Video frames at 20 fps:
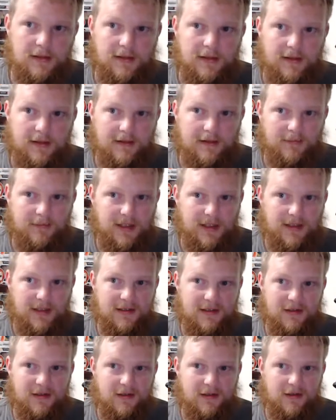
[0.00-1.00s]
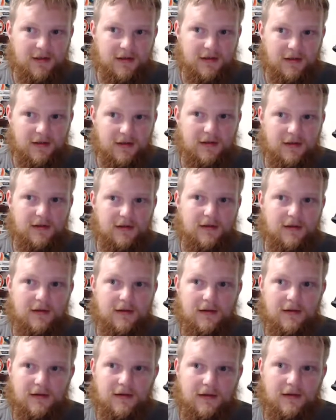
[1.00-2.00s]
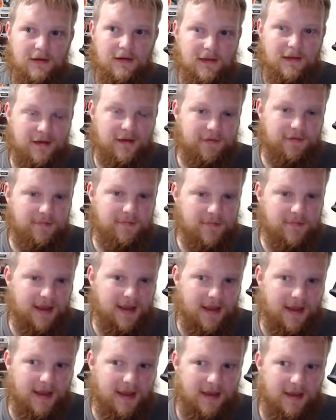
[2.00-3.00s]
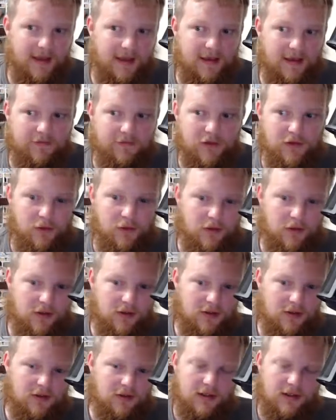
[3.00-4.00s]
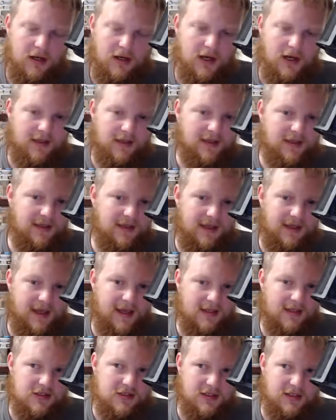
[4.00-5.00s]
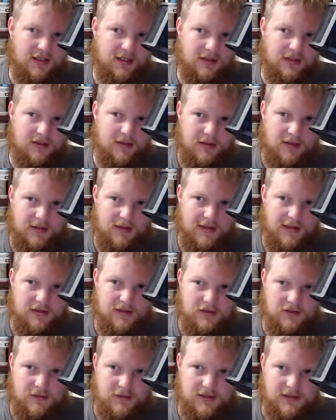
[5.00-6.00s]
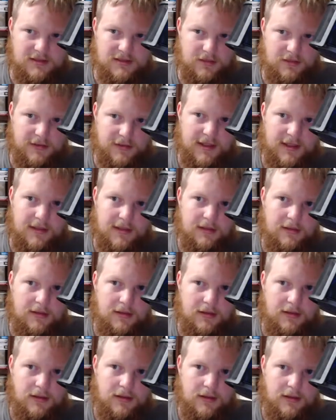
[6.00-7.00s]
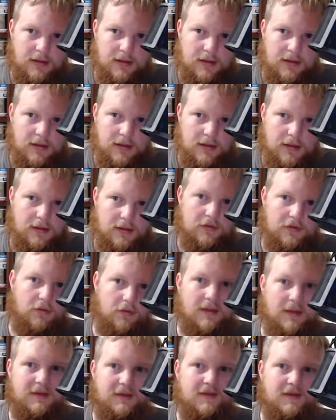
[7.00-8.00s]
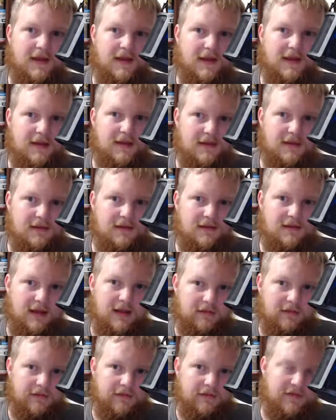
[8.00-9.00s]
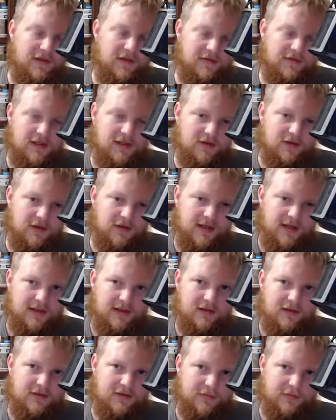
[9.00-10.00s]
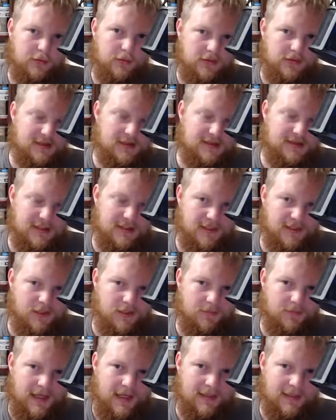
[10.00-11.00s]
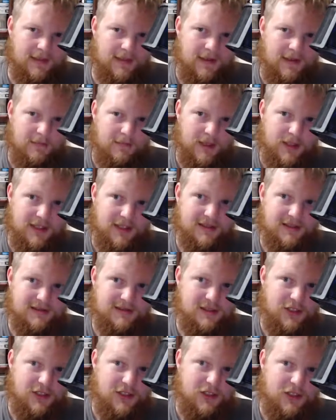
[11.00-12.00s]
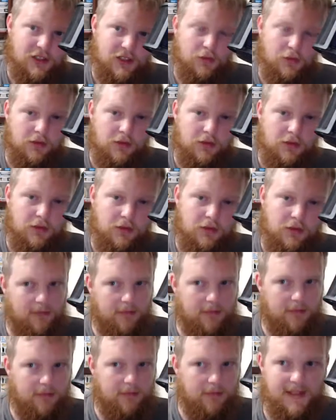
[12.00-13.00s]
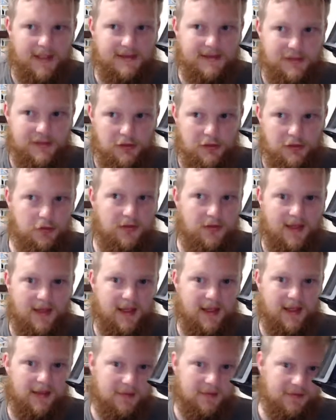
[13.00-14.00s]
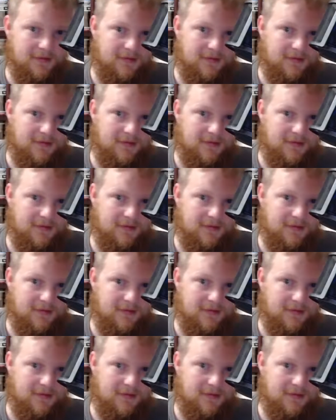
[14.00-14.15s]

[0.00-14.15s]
But they, if you were, I think actually they do it so that, so maybe it's like 1050 credits for the $10 pack, because you wouldn't be able to buy two things